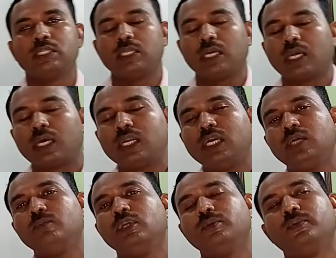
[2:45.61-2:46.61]
the
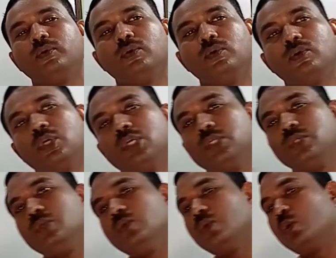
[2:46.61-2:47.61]
current will flow,
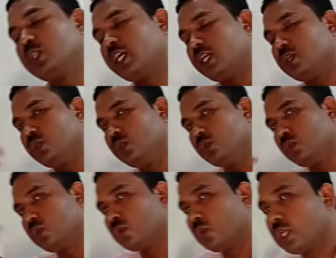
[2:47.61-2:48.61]
you know that due
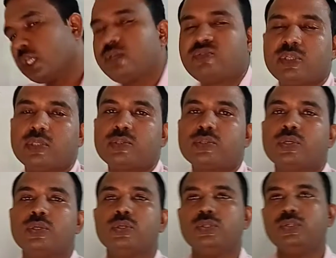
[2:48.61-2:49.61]
to
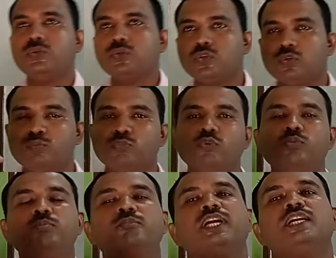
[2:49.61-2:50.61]
rotations, due to
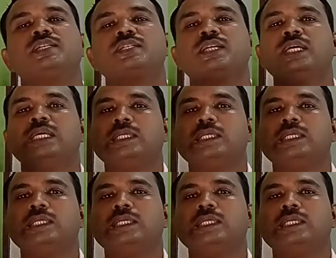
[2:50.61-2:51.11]
movements,